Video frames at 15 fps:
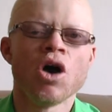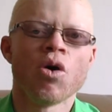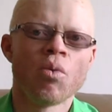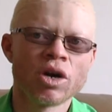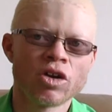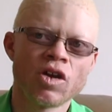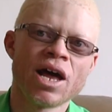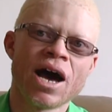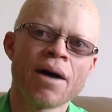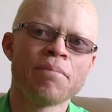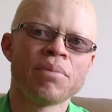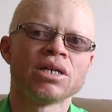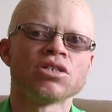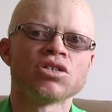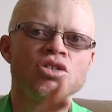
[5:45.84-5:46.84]
what really
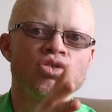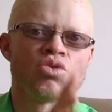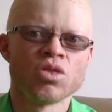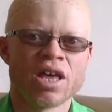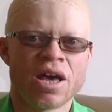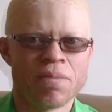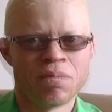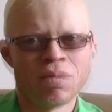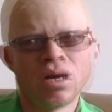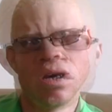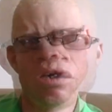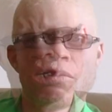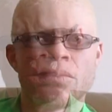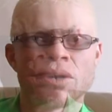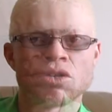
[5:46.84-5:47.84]
happened to them.
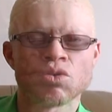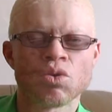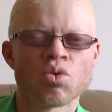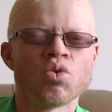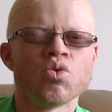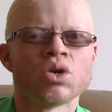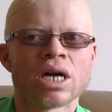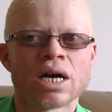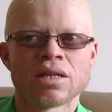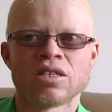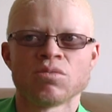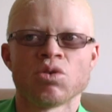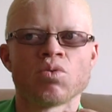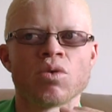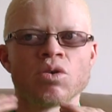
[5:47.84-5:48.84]
But no kura,
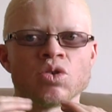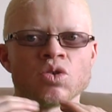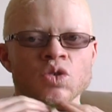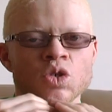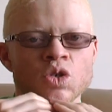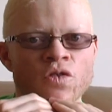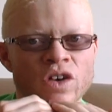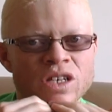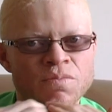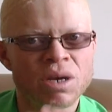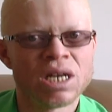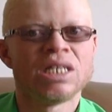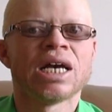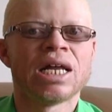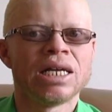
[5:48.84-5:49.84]
you face
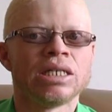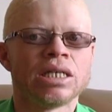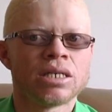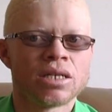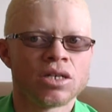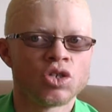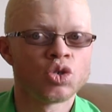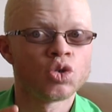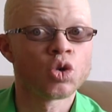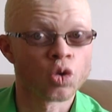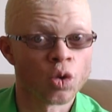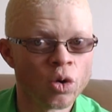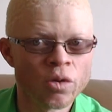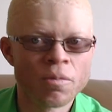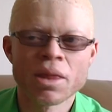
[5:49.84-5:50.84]
many challenges as you
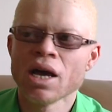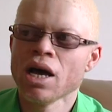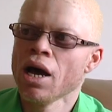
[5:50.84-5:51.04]
grow.